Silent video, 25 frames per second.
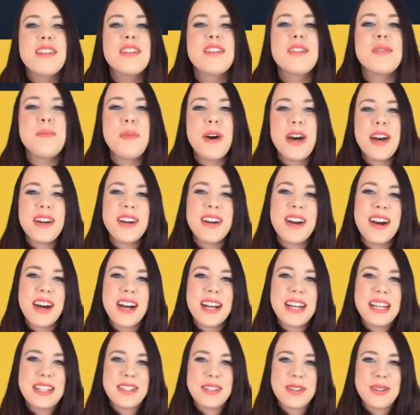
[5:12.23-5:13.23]

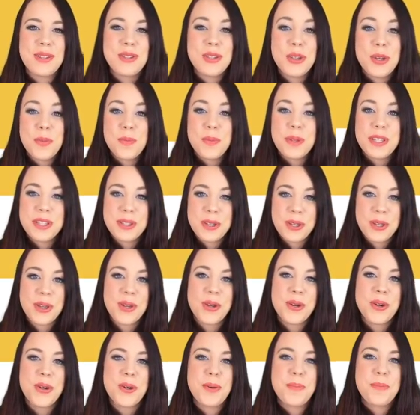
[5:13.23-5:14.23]
SmartCard is a super
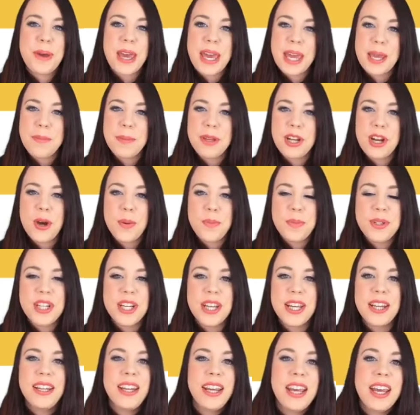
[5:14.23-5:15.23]
secure payment
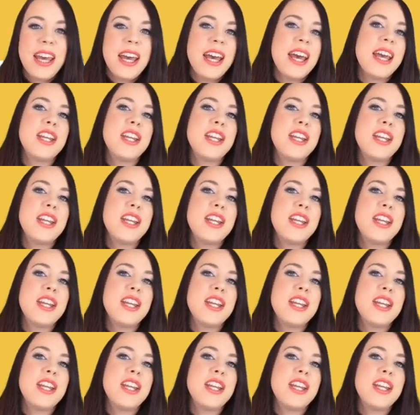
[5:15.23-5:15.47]
option,